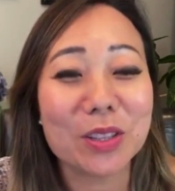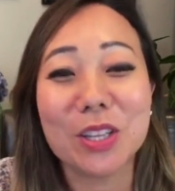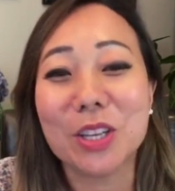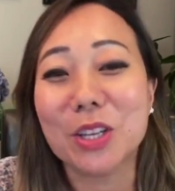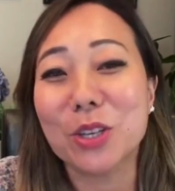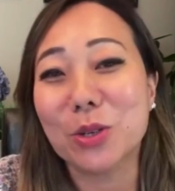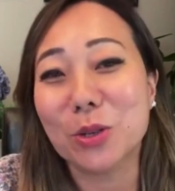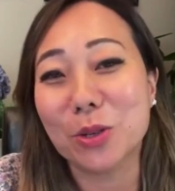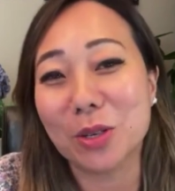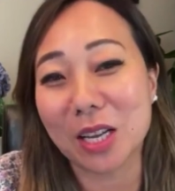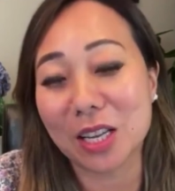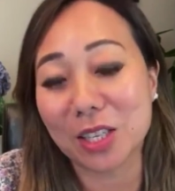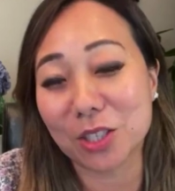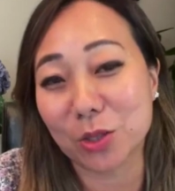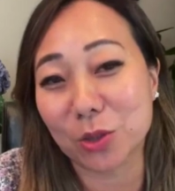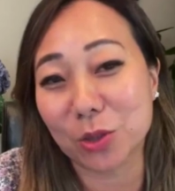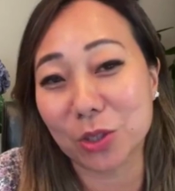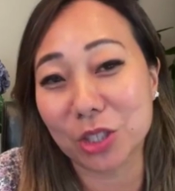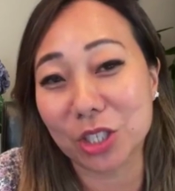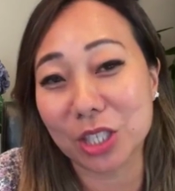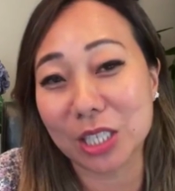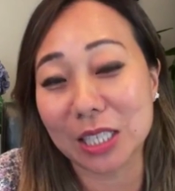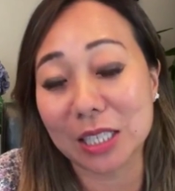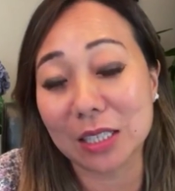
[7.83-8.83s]
the Noona's
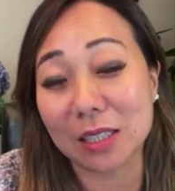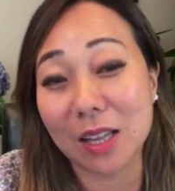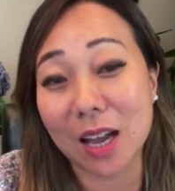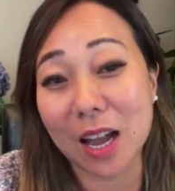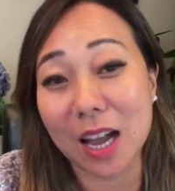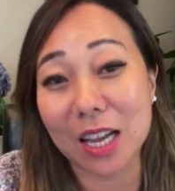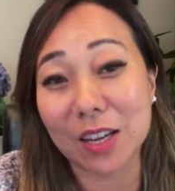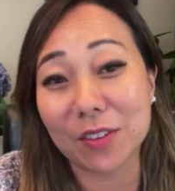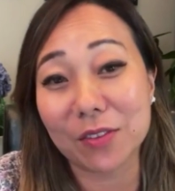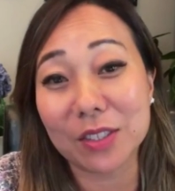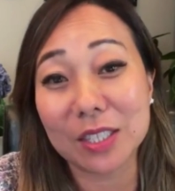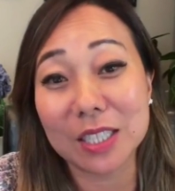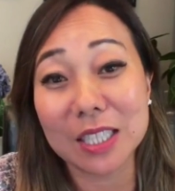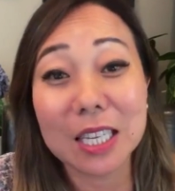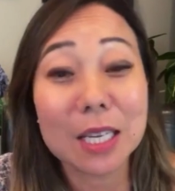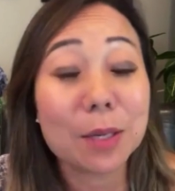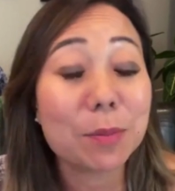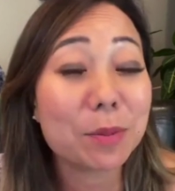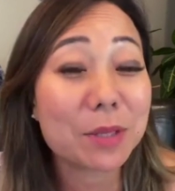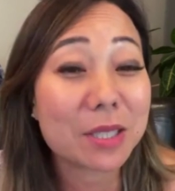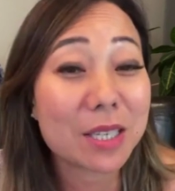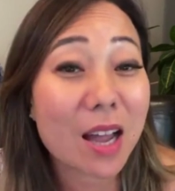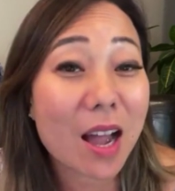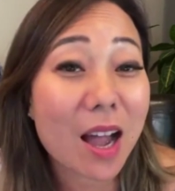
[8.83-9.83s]
Noonchi Live
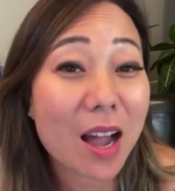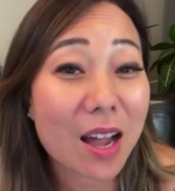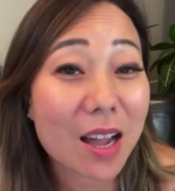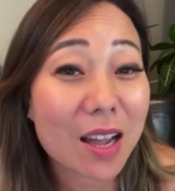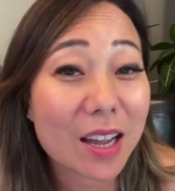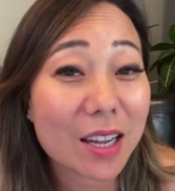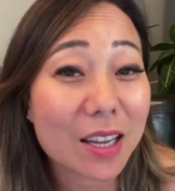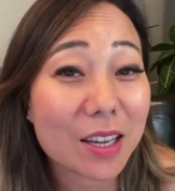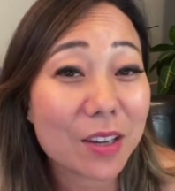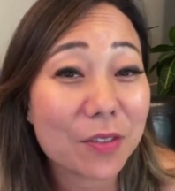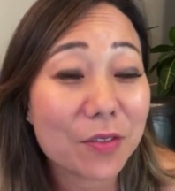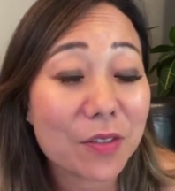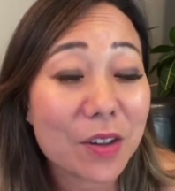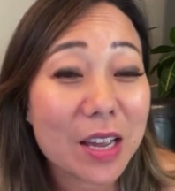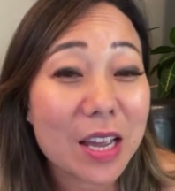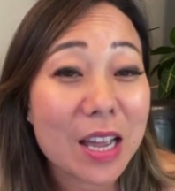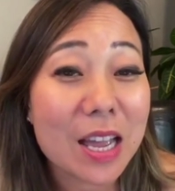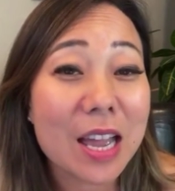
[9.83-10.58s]
Deep Dive,